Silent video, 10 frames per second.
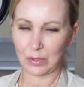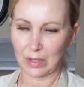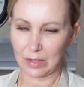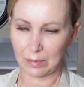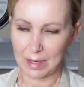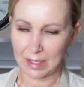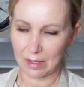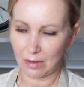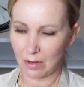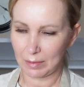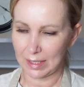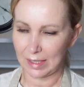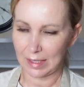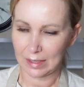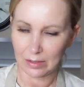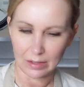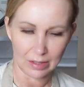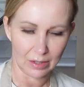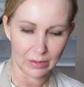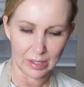You're either making an omelet, adding a lot
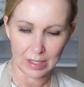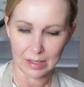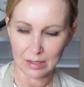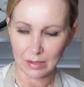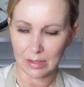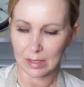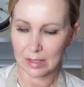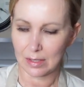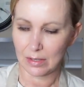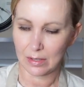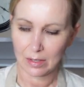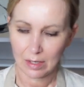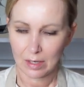of ingredients, or else you're